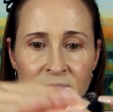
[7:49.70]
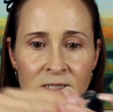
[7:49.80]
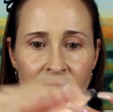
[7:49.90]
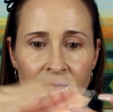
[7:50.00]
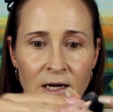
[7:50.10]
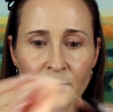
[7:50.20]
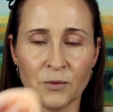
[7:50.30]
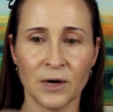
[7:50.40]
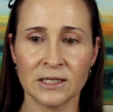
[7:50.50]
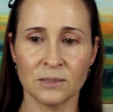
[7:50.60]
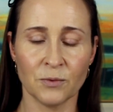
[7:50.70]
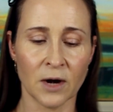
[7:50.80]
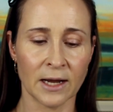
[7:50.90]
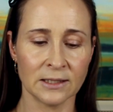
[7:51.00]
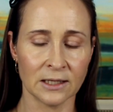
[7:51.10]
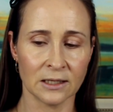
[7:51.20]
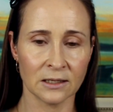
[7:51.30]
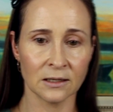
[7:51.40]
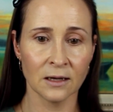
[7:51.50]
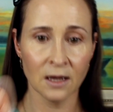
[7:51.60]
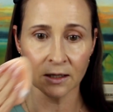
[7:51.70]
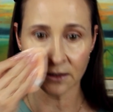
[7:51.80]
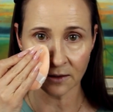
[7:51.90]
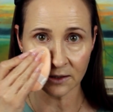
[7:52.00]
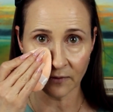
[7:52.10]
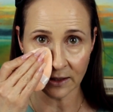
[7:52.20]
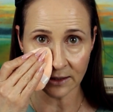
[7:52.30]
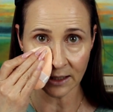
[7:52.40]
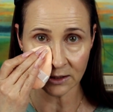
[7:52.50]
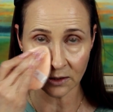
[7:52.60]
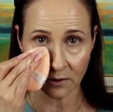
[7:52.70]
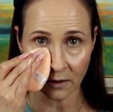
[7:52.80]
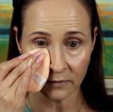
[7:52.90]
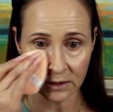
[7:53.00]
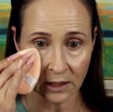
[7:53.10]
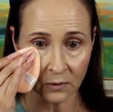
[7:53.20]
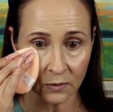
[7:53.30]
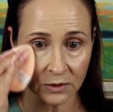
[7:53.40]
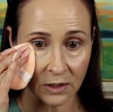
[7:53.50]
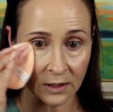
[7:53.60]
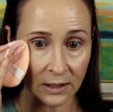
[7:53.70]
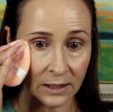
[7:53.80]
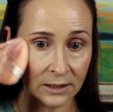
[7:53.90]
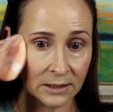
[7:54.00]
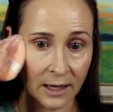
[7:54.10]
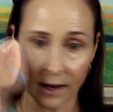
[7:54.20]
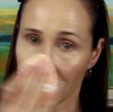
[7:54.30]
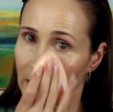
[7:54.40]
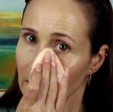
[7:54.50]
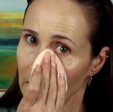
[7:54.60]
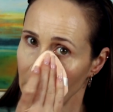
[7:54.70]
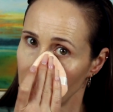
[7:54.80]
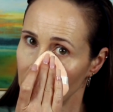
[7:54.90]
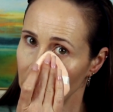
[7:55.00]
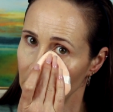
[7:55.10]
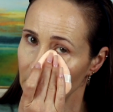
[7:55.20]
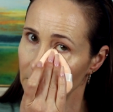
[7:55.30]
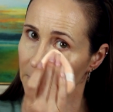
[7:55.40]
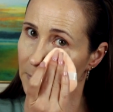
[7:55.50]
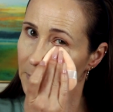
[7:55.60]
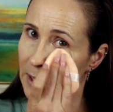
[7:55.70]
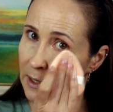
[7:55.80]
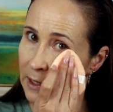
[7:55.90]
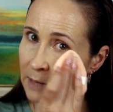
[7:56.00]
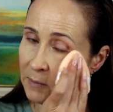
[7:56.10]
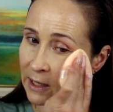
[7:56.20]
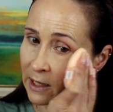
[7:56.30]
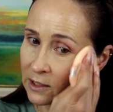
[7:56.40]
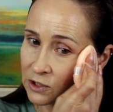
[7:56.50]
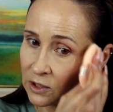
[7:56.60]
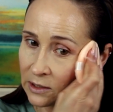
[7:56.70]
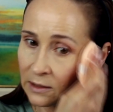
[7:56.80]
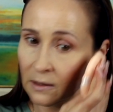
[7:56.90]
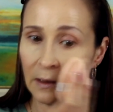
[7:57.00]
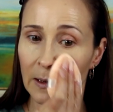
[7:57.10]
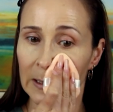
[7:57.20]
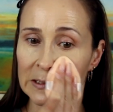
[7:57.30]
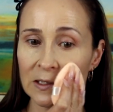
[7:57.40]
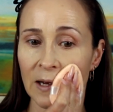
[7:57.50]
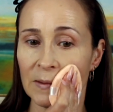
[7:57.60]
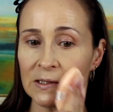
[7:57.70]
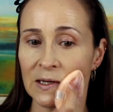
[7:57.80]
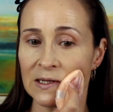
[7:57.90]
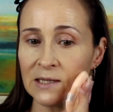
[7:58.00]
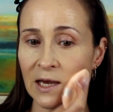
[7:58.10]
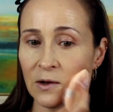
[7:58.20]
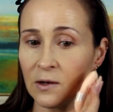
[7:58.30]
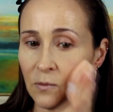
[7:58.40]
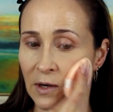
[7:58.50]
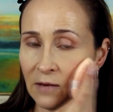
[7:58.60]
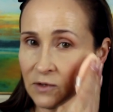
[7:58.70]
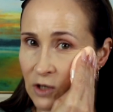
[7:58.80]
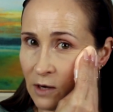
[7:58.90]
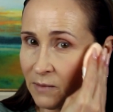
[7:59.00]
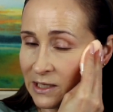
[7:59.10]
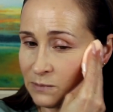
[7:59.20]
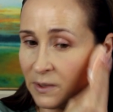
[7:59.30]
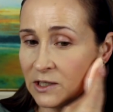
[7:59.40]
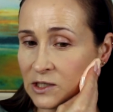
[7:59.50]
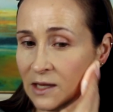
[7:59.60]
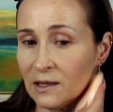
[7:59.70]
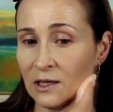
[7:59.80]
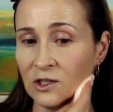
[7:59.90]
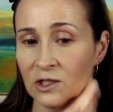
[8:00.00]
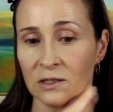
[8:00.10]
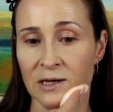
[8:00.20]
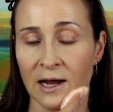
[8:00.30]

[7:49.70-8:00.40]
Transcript: just going to press the product in. So this foundation obviously also needs a powder application. So I'm just going to take whatever's on my sponge and then just